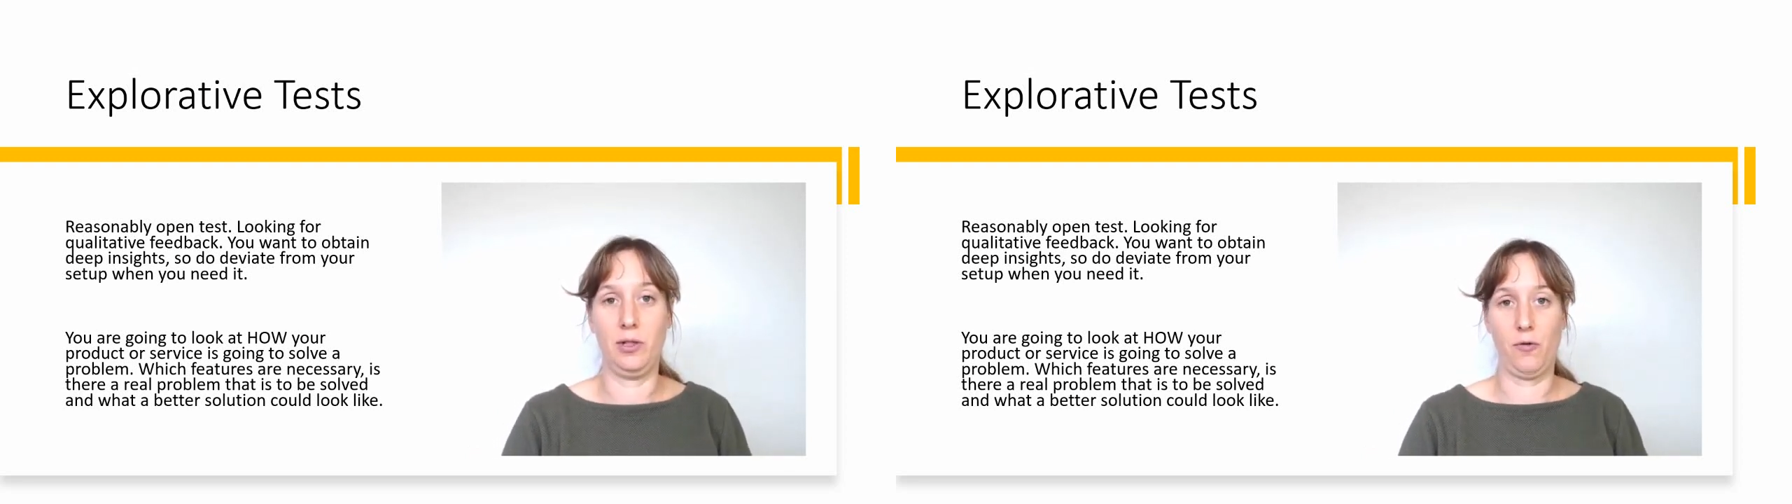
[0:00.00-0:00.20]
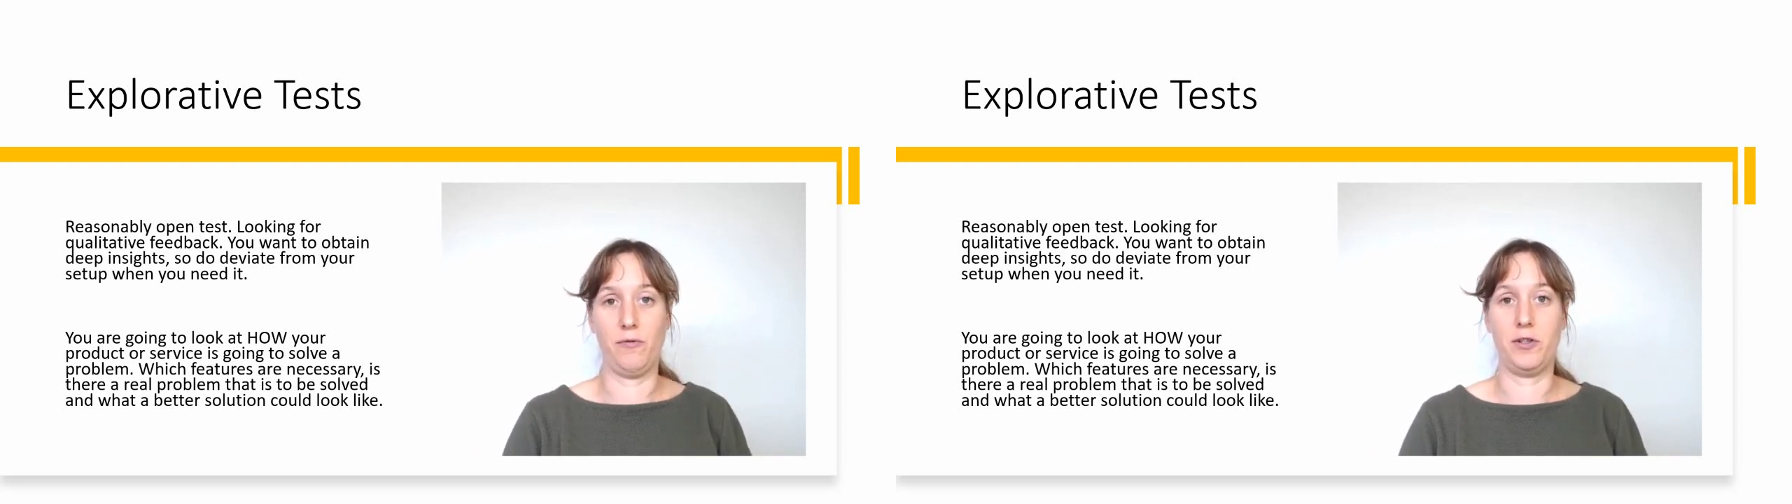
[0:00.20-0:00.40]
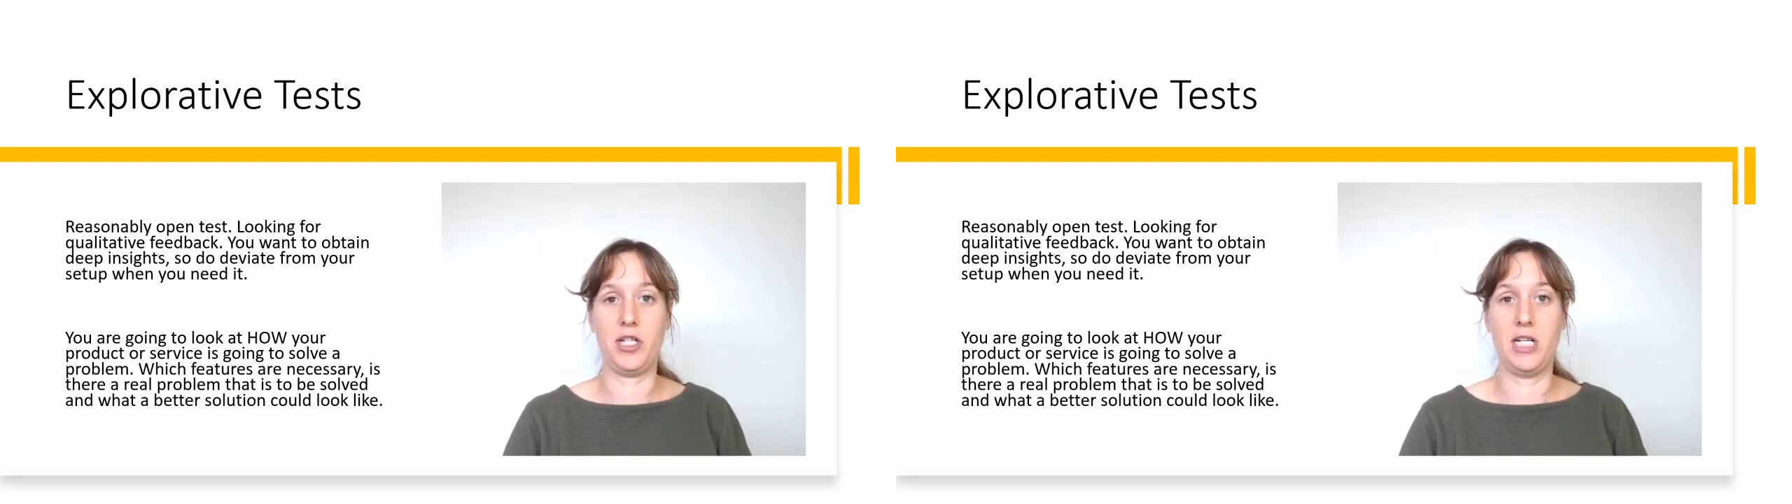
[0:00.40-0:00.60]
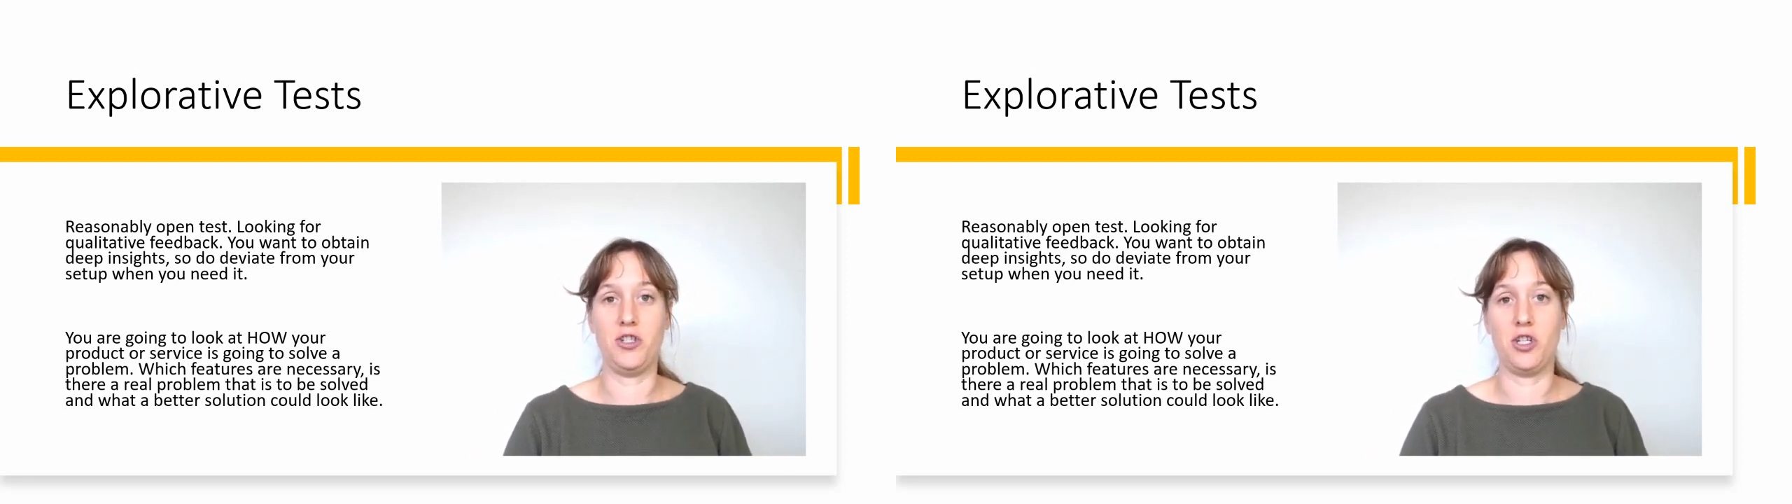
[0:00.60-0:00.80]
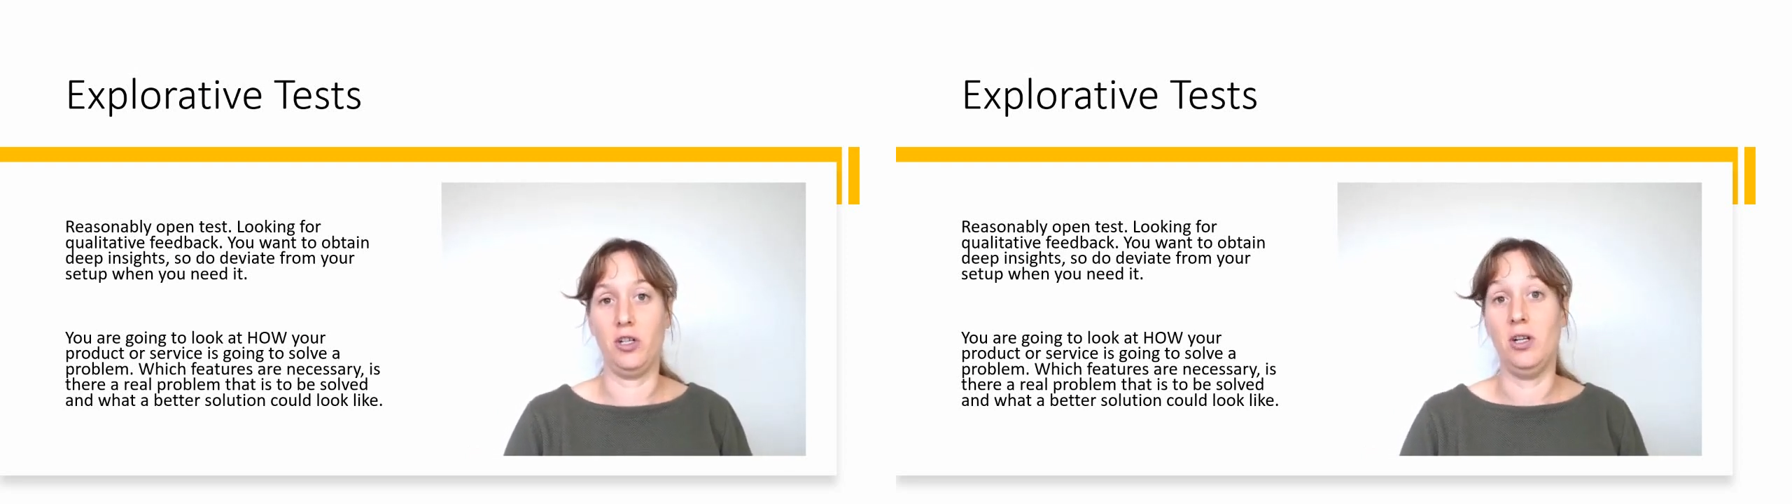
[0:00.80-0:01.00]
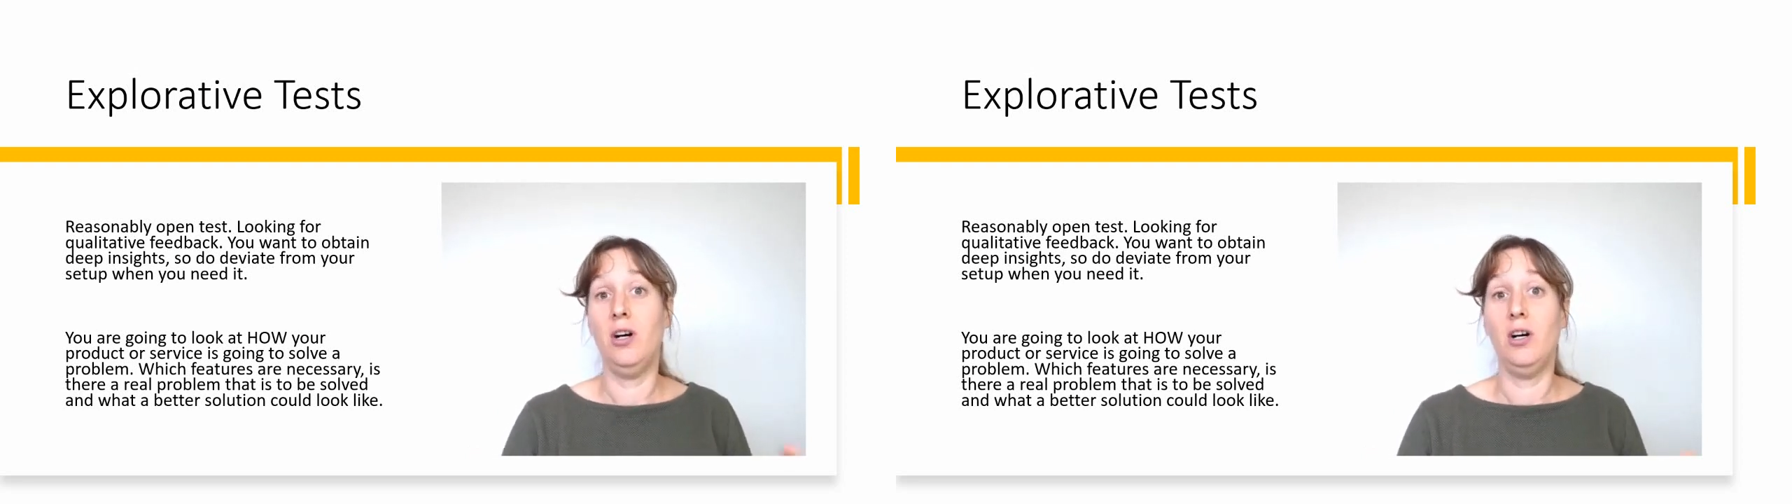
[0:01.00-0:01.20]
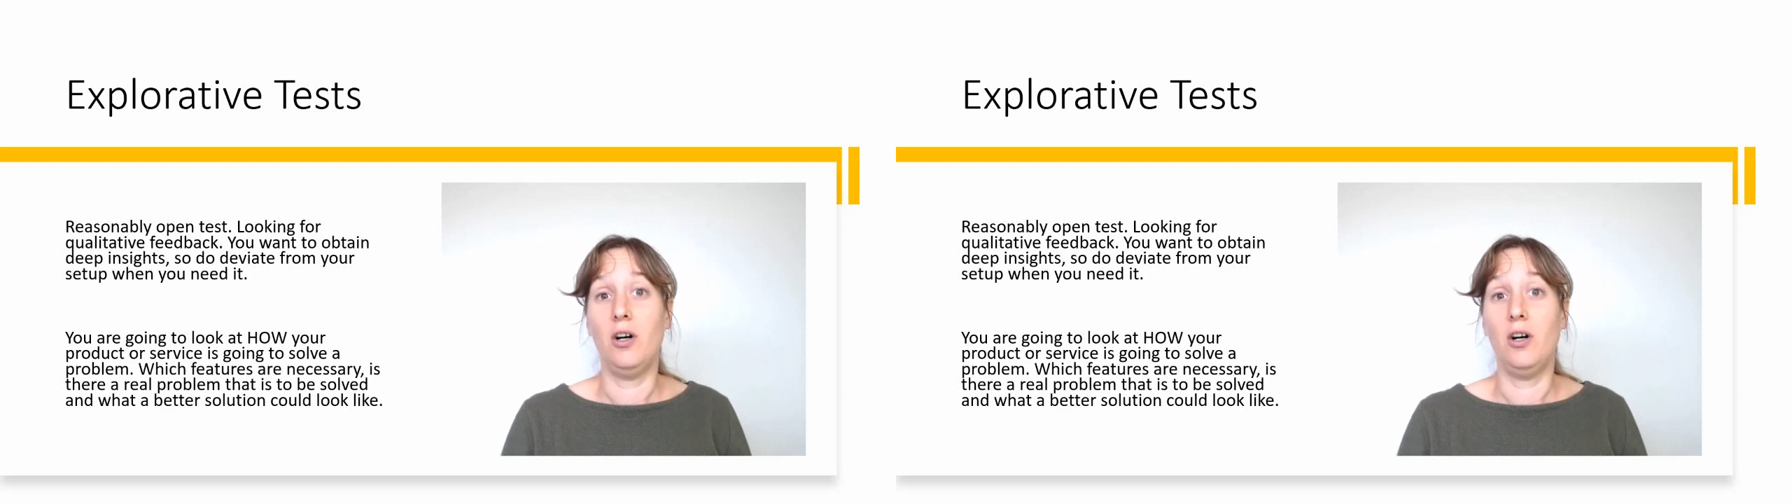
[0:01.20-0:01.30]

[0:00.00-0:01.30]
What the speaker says: the conversation